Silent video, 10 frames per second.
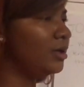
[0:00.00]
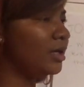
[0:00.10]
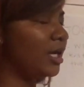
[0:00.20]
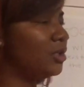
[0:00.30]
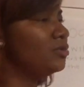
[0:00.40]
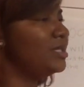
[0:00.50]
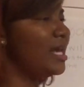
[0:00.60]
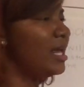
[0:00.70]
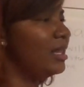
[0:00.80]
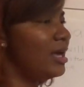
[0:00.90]
Can you
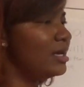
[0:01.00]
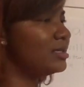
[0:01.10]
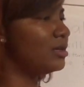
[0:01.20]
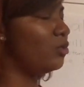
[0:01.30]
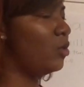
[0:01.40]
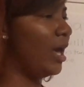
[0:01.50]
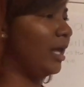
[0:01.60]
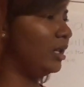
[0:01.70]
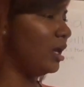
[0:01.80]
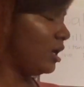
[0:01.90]
tell us
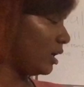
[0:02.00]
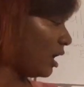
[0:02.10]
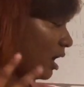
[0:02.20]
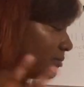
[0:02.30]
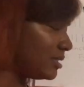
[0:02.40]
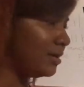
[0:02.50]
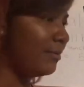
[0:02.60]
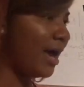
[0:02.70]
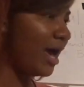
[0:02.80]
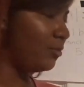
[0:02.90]
what comes to
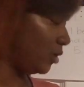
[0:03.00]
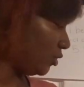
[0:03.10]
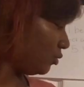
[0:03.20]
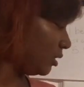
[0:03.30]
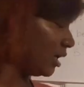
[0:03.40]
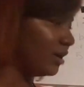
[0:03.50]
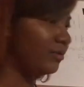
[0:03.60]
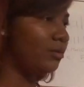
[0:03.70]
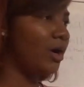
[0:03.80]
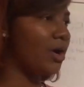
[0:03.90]
mind when you think of
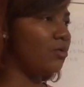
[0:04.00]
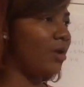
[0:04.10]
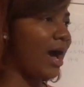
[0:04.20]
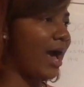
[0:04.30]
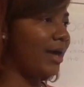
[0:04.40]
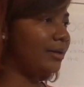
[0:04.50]
the word why?